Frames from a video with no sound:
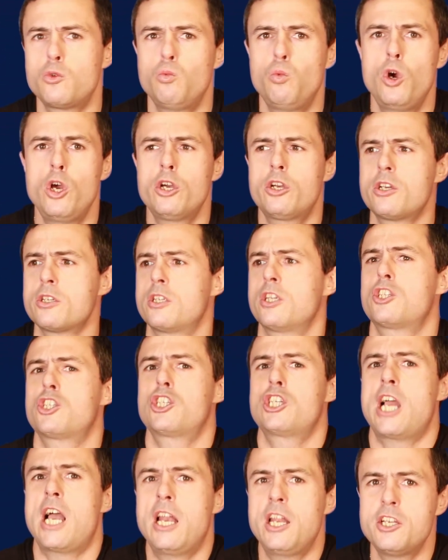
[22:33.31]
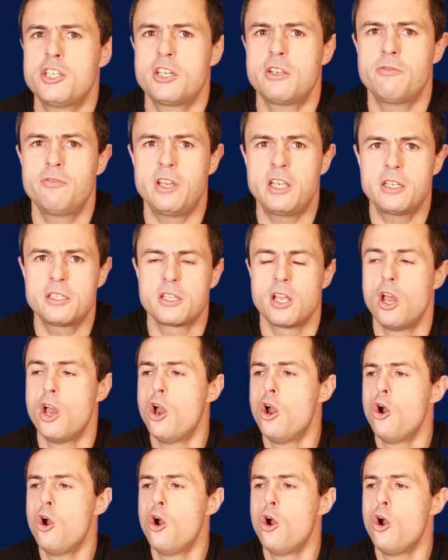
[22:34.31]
workers are challenging things,